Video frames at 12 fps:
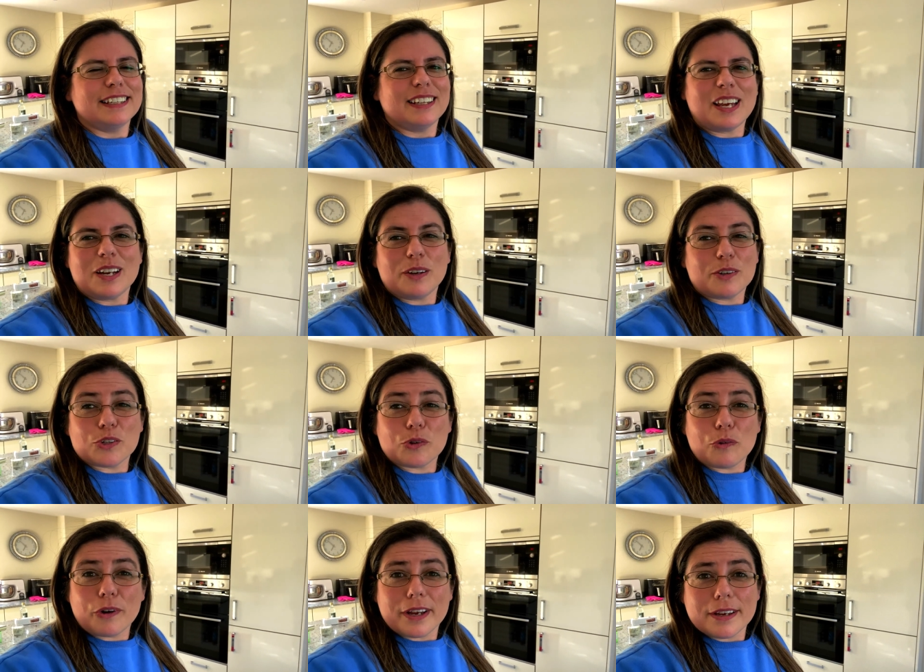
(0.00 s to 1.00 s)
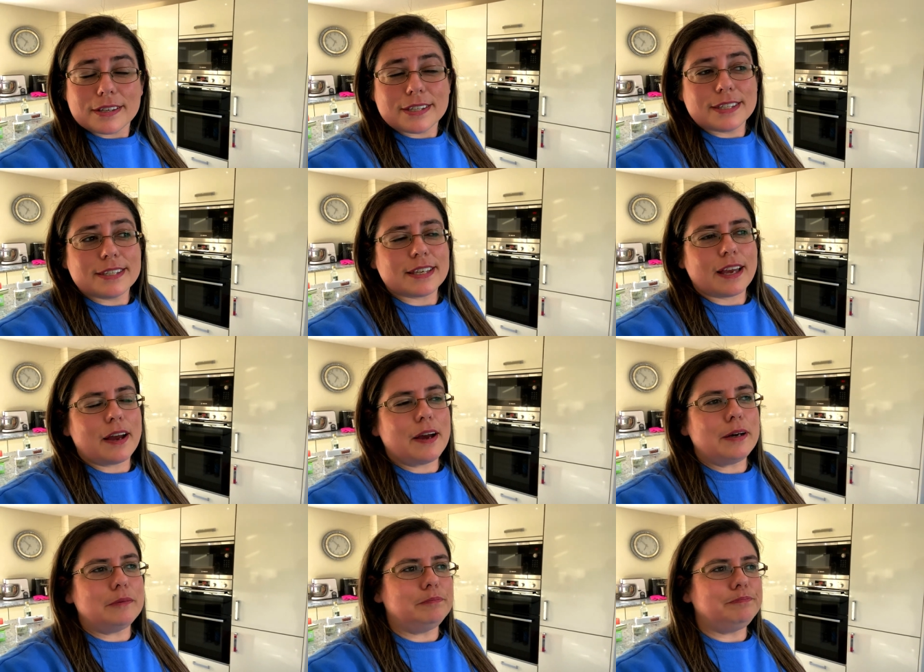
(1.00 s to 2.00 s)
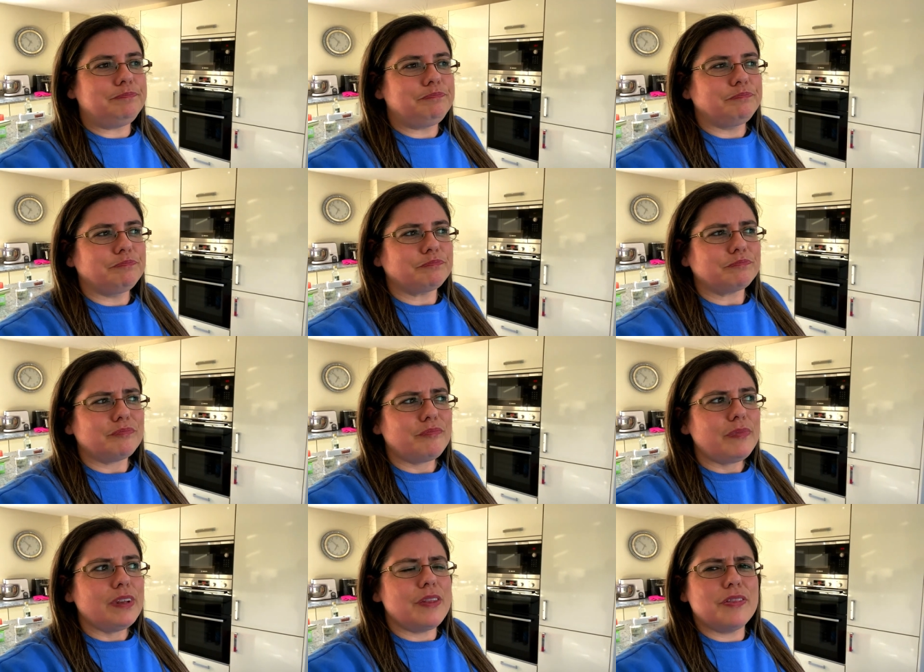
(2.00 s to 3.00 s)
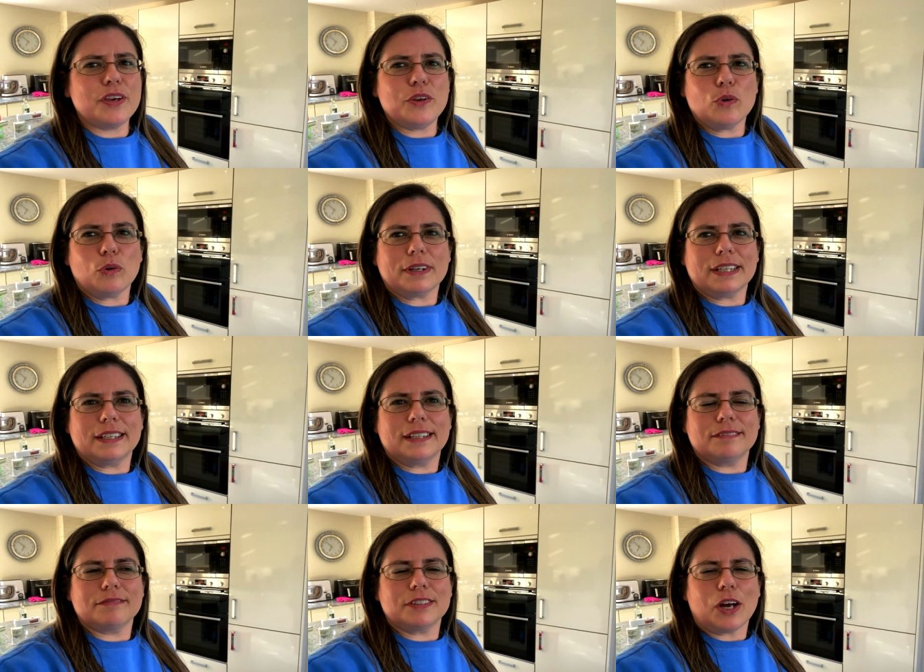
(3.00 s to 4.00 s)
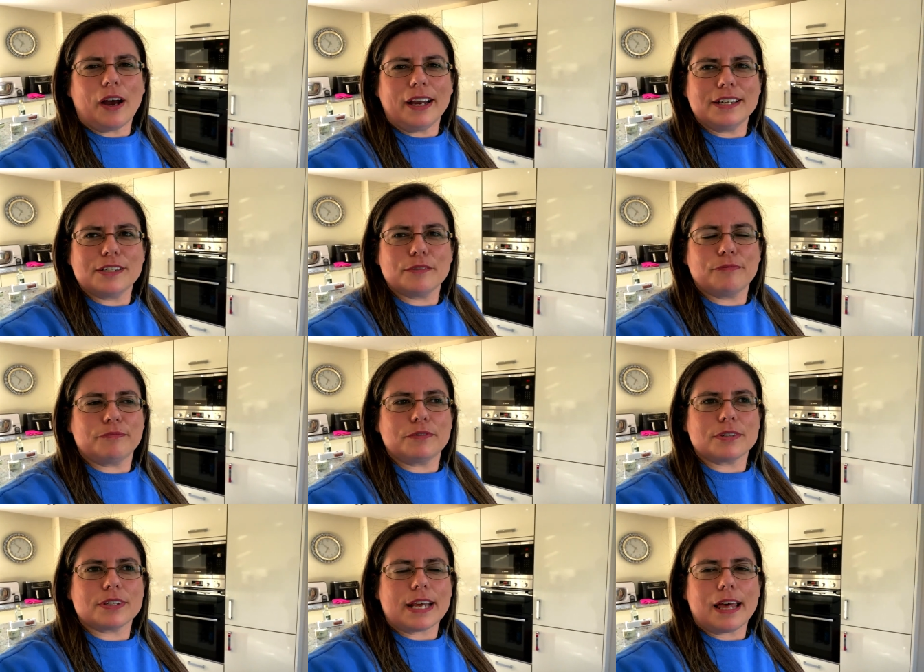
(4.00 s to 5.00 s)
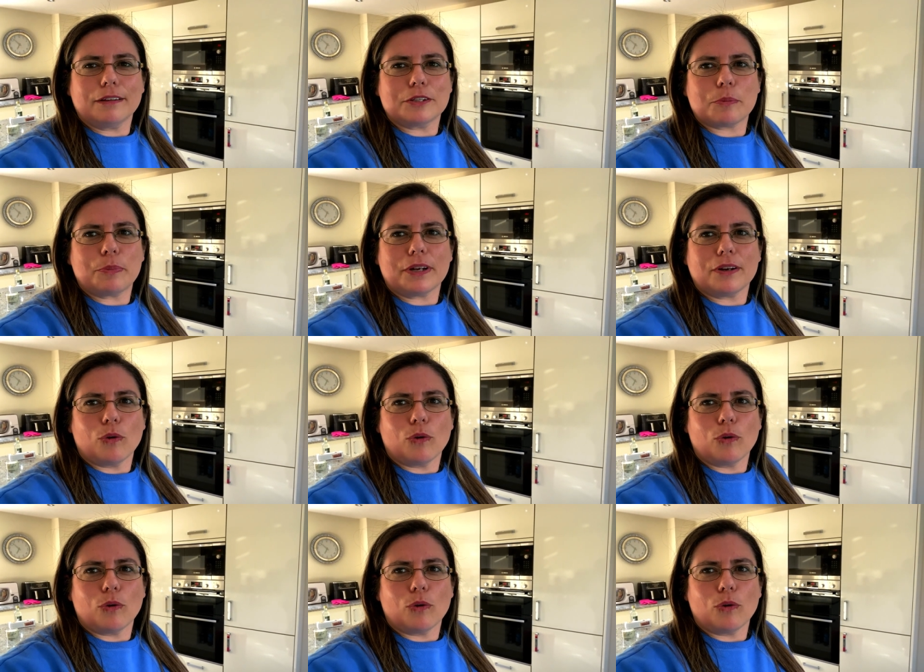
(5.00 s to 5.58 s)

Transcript: like luxurious um, and that you're kind of just held up in a